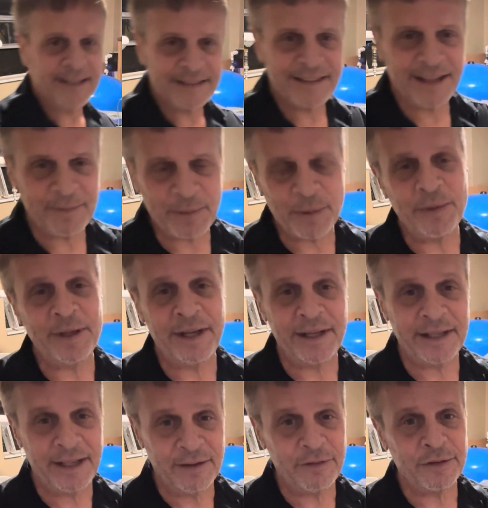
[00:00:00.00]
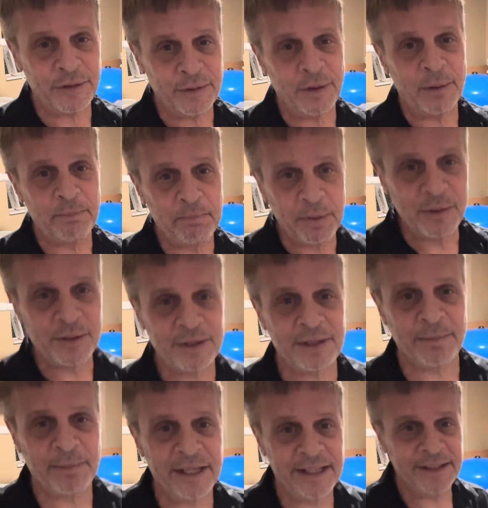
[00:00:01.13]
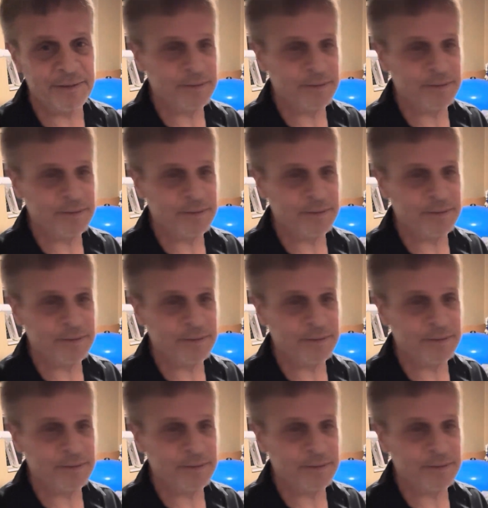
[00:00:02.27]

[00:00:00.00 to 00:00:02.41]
tell me we ain't giving you a boost to begin